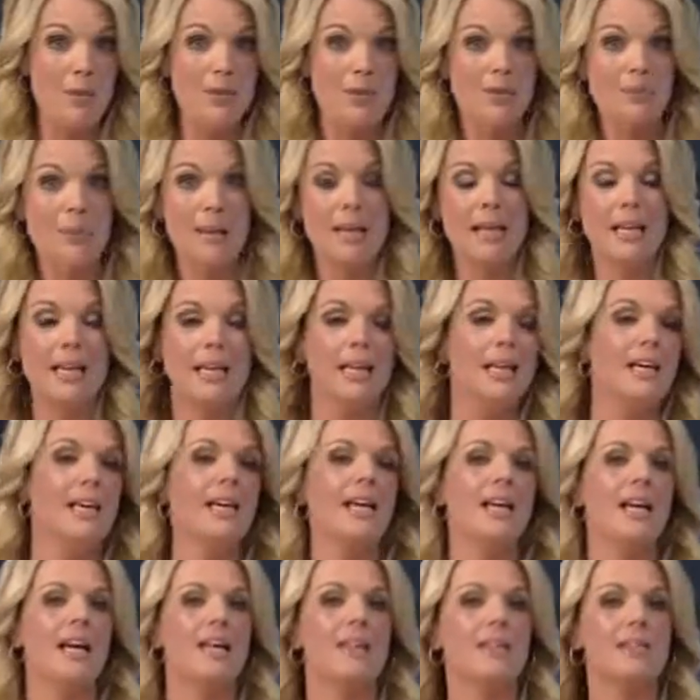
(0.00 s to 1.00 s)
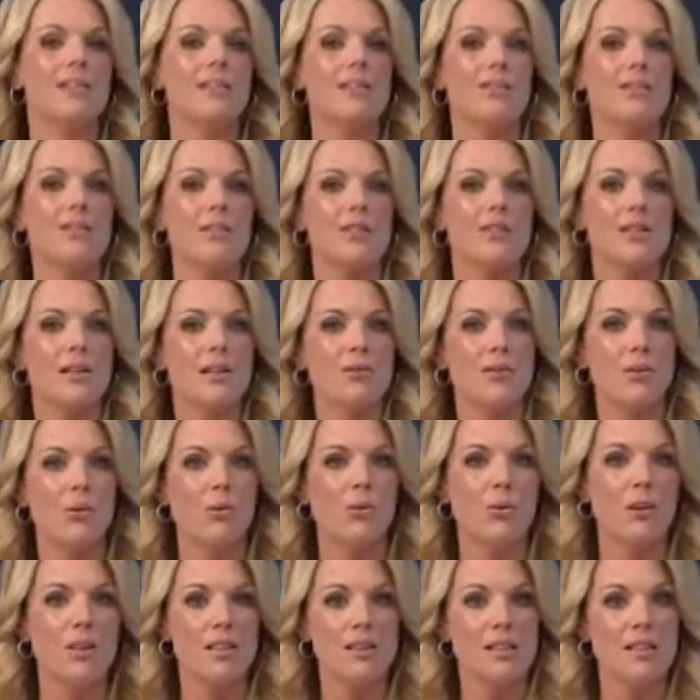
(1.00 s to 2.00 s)
speaking at the University of
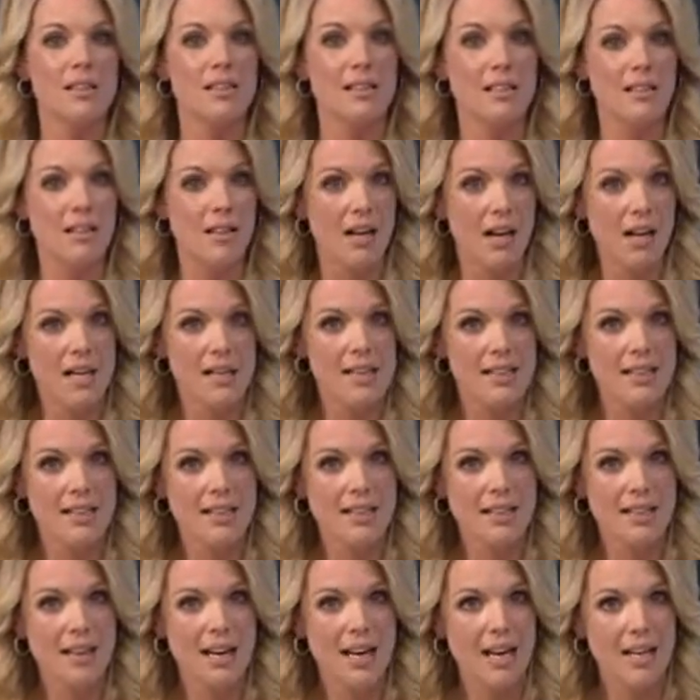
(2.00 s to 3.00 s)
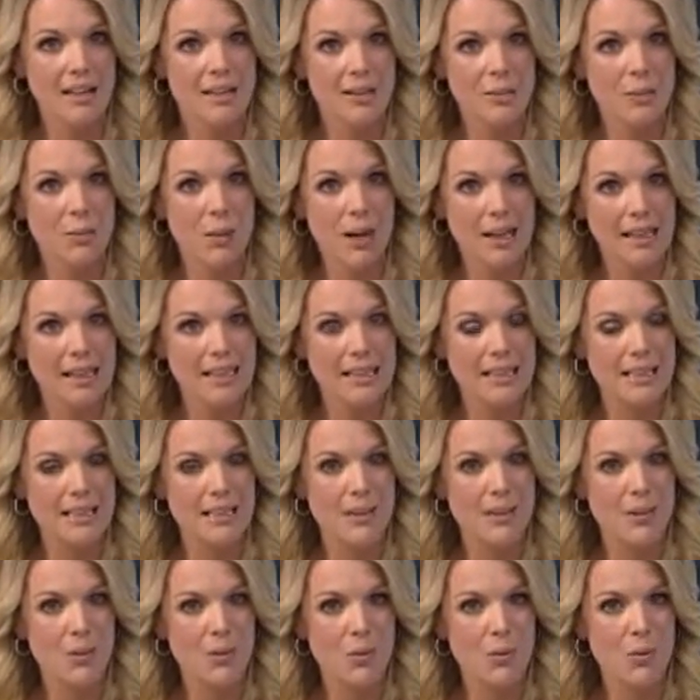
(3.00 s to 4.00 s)
Auckland tonight and in
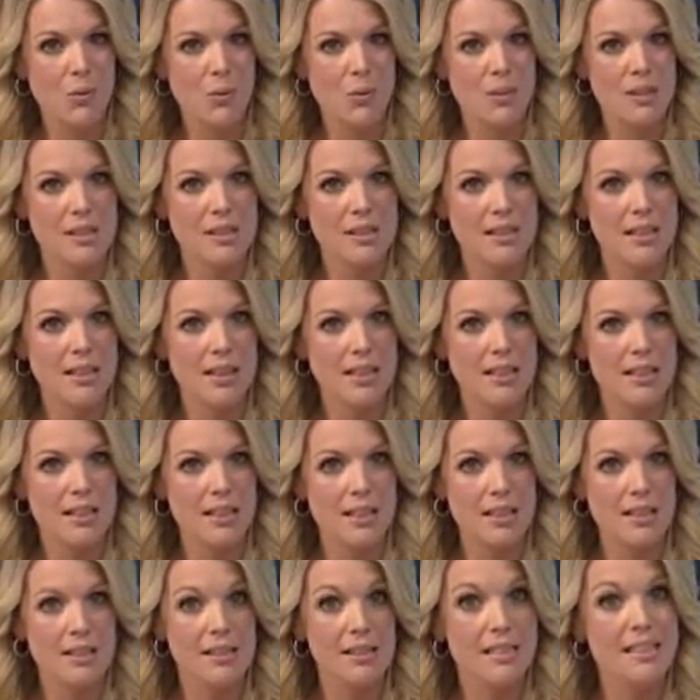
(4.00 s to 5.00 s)
Wellington on August the 19th.